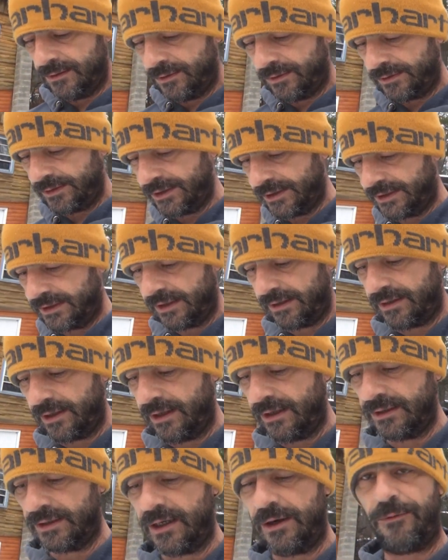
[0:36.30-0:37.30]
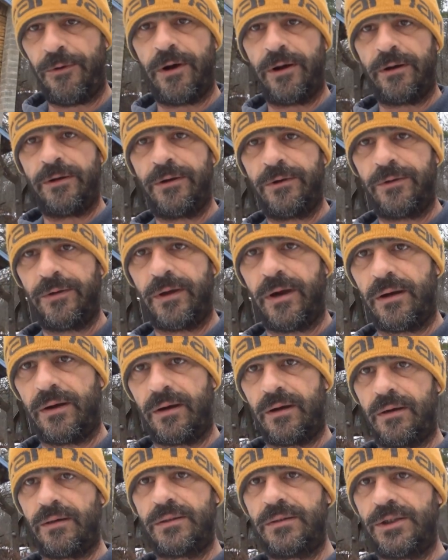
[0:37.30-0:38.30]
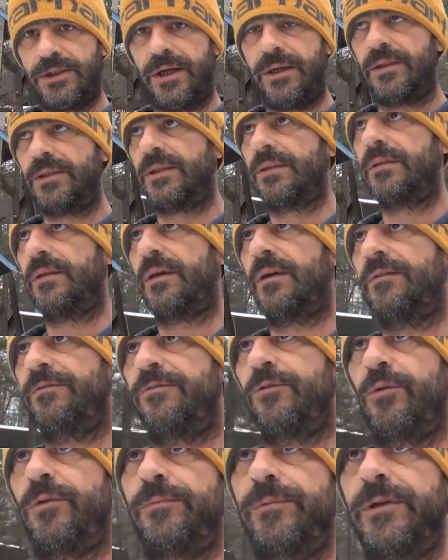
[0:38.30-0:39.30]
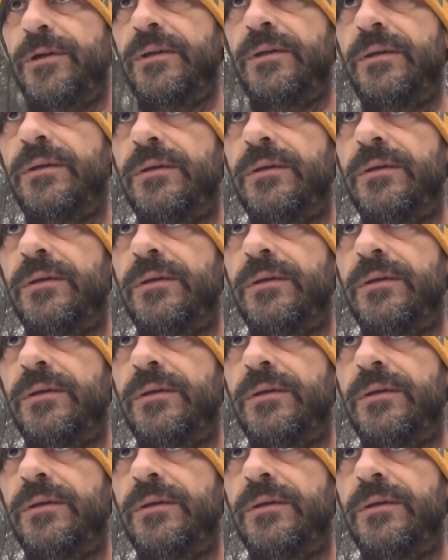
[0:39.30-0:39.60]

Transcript: Or just the things I want to do that are changing that for me.